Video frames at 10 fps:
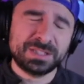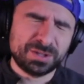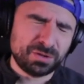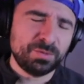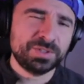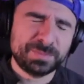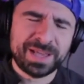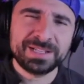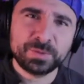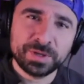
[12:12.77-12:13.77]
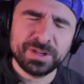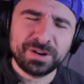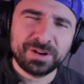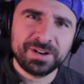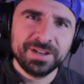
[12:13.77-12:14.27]
almost as bad as we
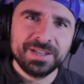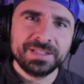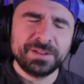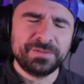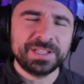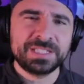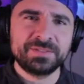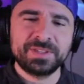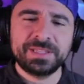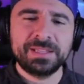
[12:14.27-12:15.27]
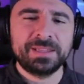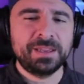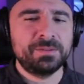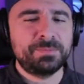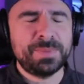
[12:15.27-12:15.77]
are. Defensively,
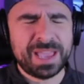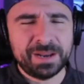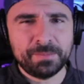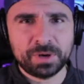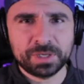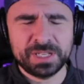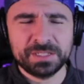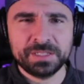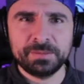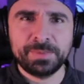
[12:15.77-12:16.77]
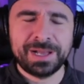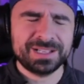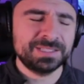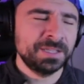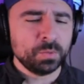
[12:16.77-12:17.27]
they are bad at marking in the
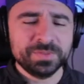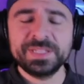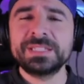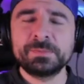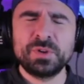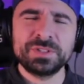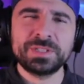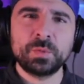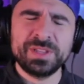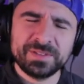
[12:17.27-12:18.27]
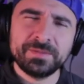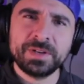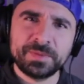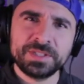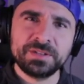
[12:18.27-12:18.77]
box. We've seen some goals that we've given
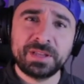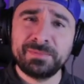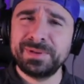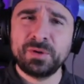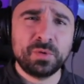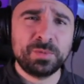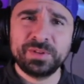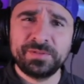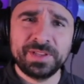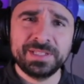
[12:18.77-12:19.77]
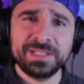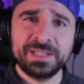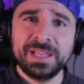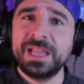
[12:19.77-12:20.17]
up this year that have been horrible defending.